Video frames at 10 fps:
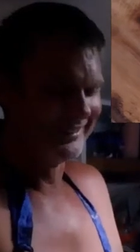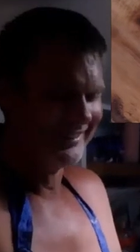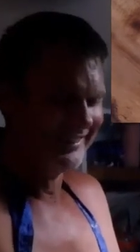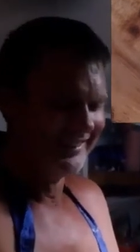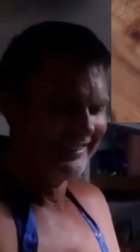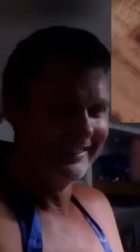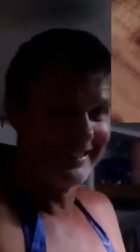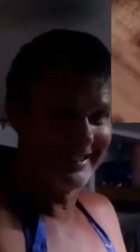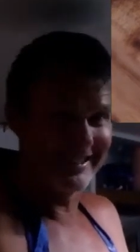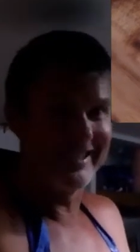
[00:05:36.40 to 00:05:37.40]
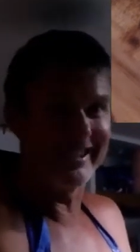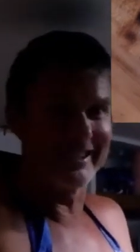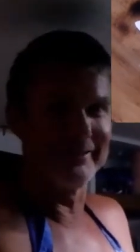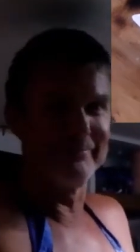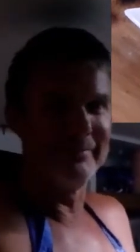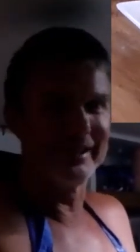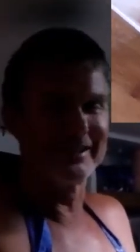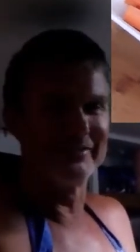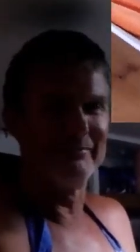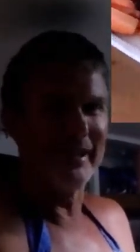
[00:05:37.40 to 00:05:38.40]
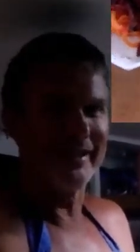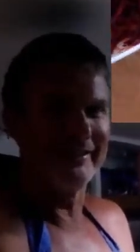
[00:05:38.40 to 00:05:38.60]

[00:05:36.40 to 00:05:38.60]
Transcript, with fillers: good. This thicker mix of